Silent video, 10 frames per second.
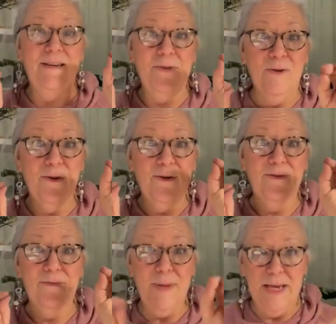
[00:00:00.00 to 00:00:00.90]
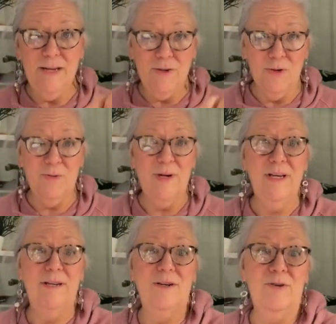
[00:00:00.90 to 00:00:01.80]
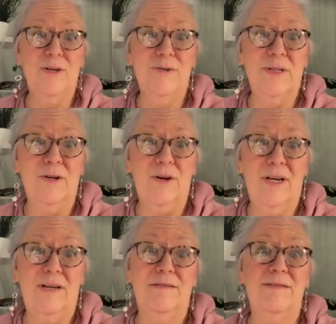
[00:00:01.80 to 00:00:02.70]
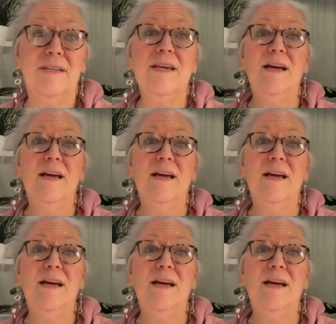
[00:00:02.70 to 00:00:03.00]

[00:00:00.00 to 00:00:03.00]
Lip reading: if you're making jewelry and you're using your hands,